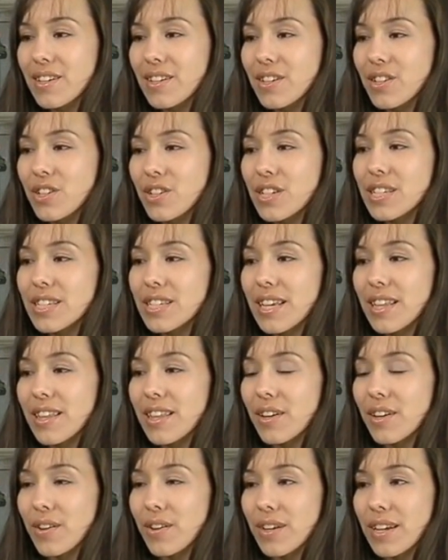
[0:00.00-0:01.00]
She said
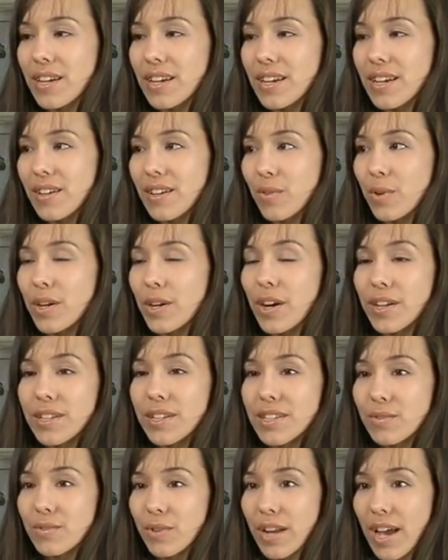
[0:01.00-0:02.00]
there,
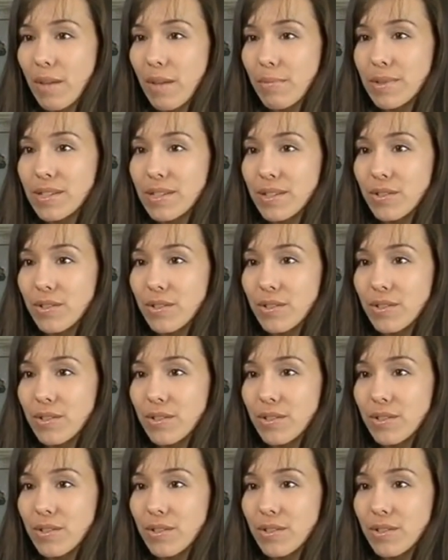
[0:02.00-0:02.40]
regardless of what happens,